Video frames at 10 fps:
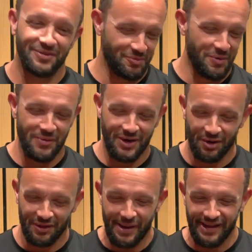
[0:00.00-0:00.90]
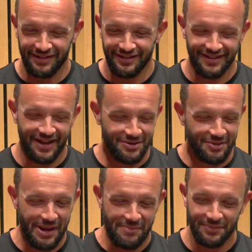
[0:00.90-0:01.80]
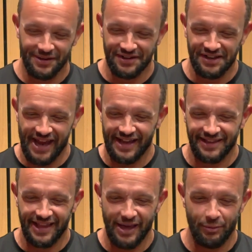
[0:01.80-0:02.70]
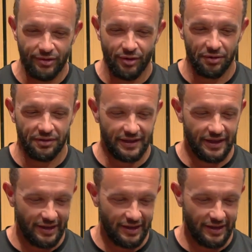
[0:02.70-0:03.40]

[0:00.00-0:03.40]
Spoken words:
when we got the medal, I remember the next day we were on